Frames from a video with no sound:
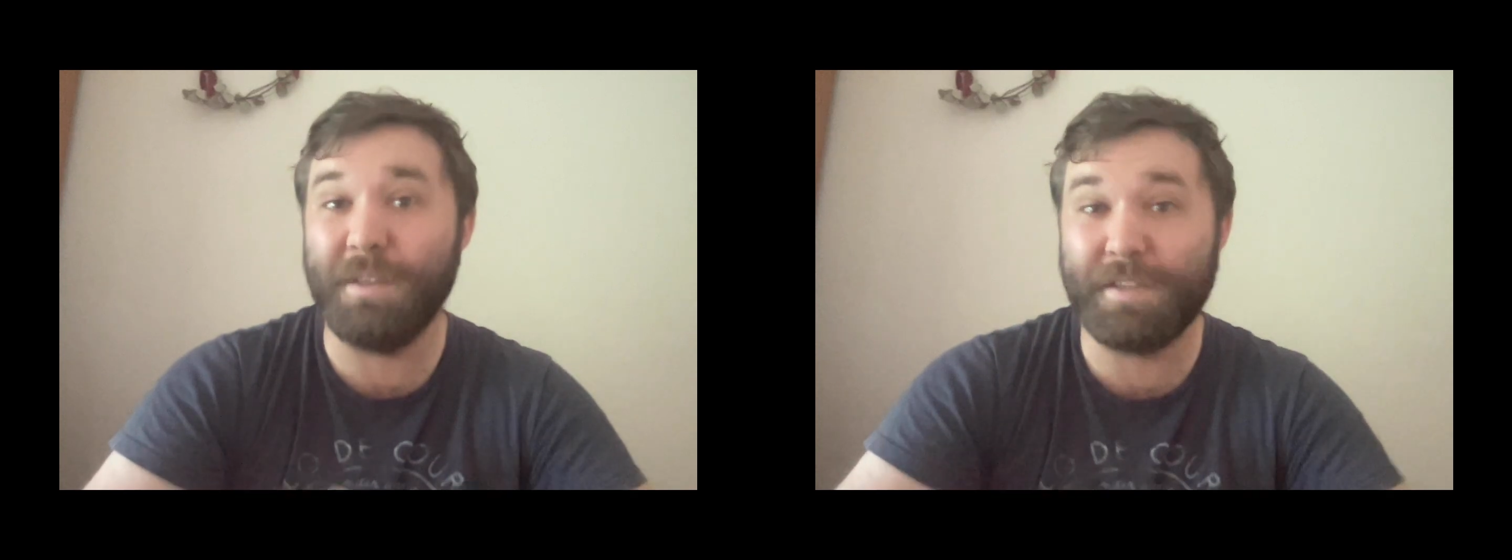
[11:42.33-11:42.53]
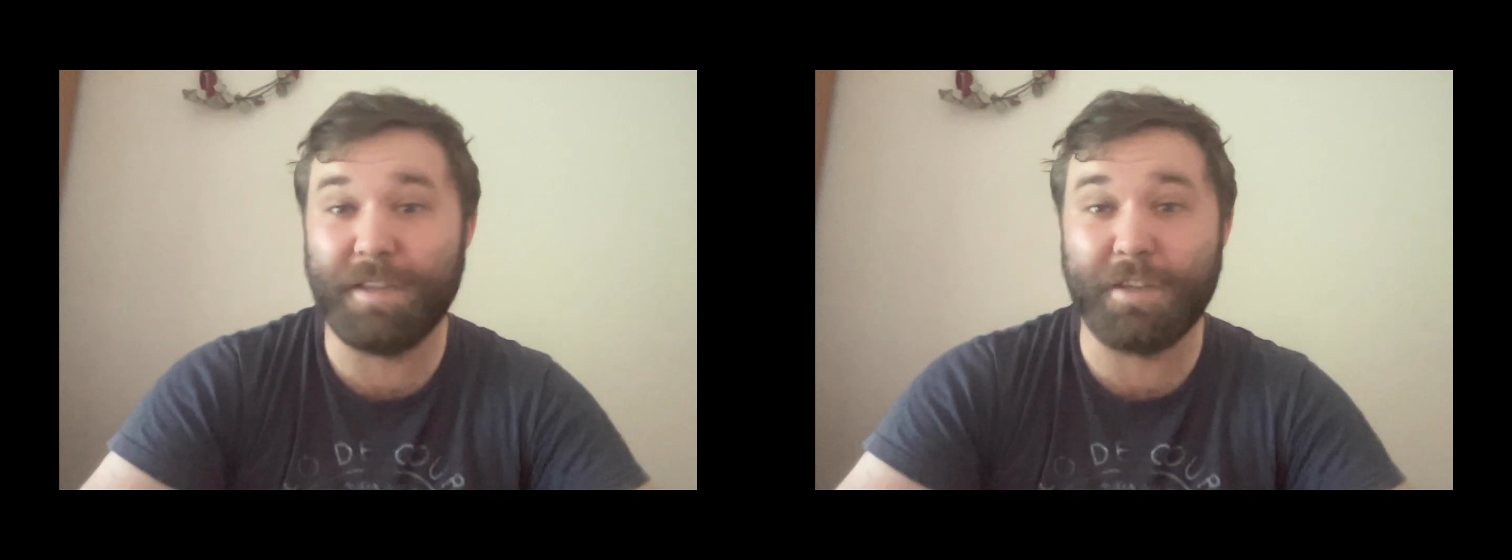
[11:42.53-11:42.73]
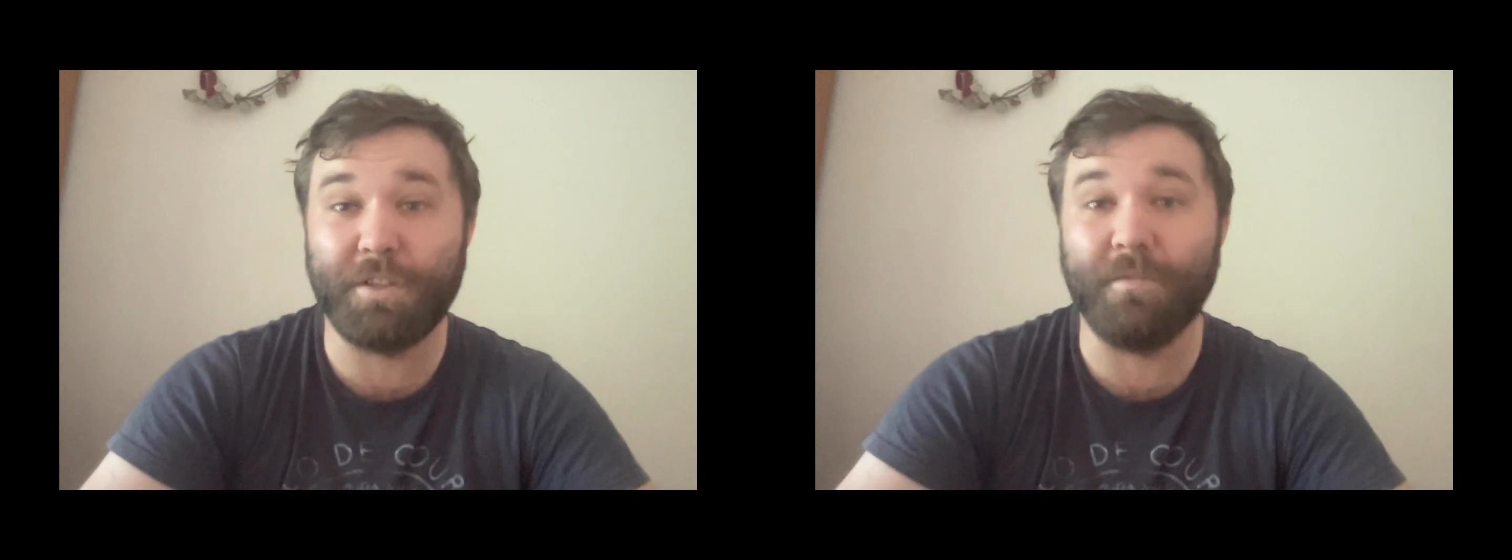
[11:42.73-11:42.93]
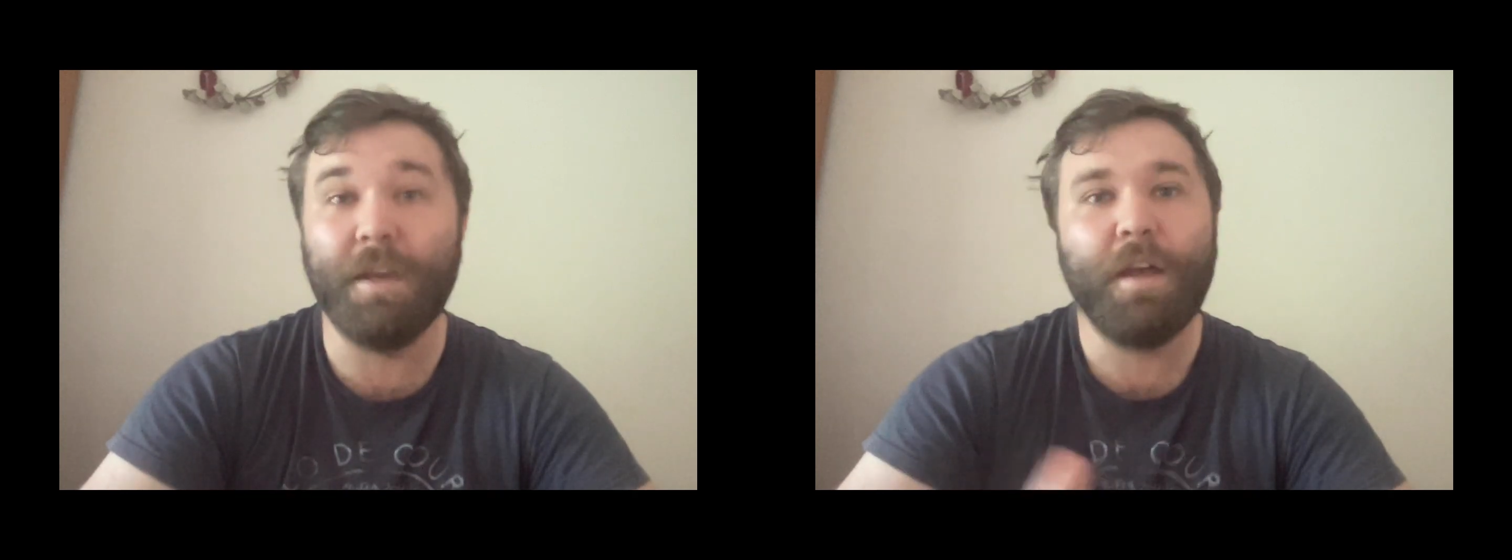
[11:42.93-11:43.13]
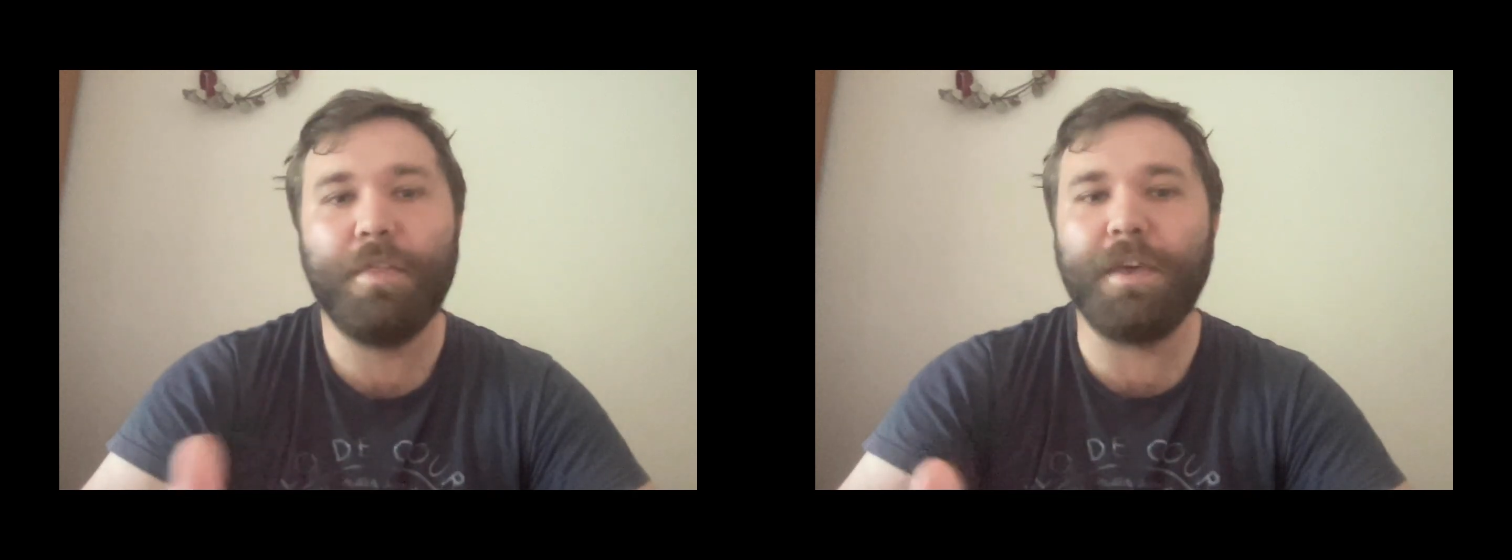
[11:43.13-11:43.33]
in this section,
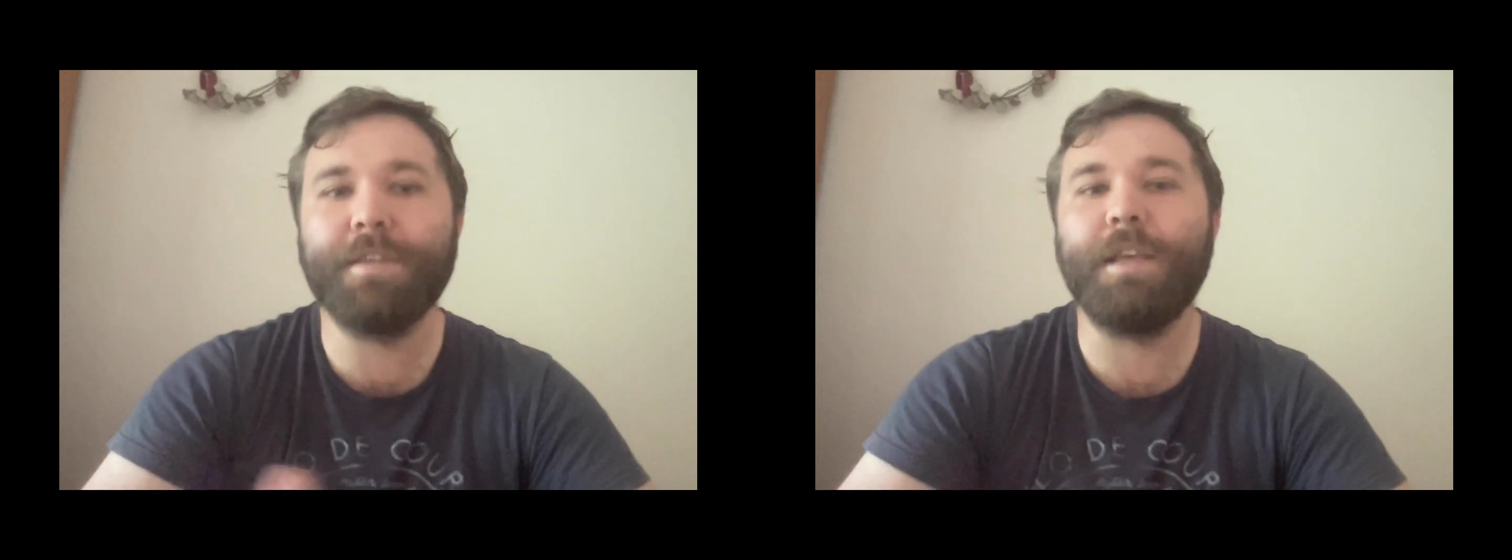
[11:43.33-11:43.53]
things